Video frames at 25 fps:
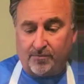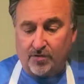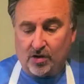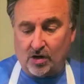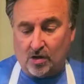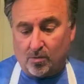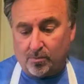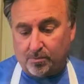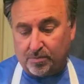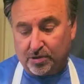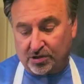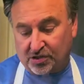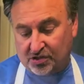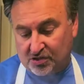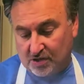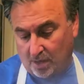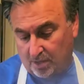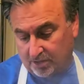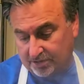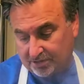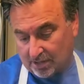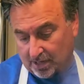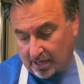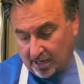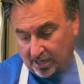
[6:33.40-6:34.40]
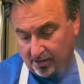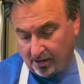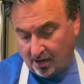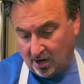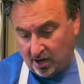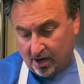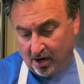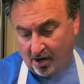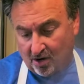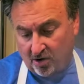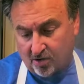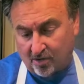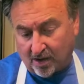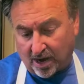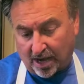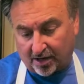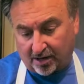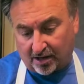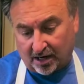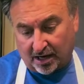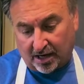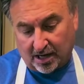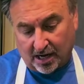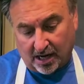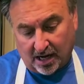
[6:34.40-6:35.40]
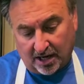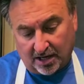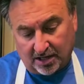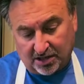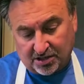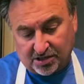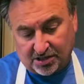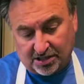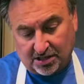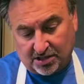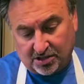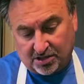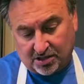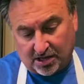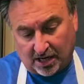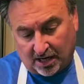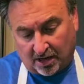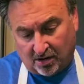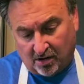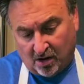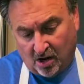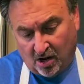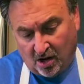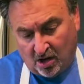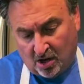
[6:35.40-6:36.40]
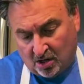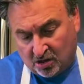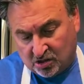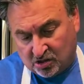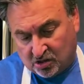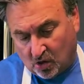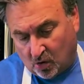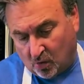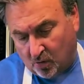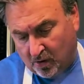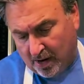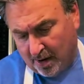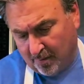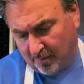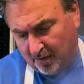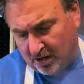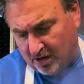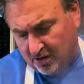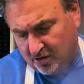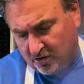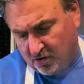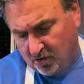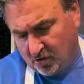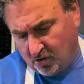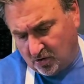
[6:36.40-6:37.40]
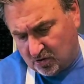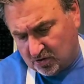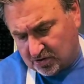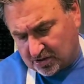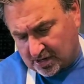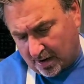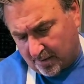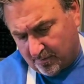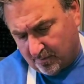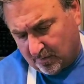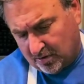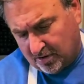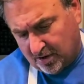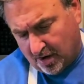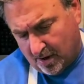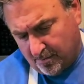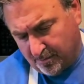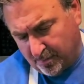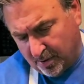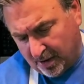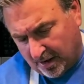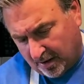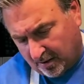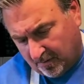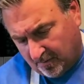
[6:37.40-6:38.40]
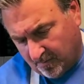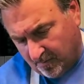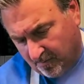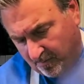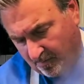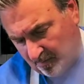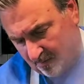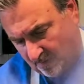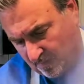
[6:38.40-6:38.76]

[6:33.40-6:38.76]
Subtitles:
and if you don't put salt in it, you're not going to get any seasoning. So what I'm going to do is I'm dumping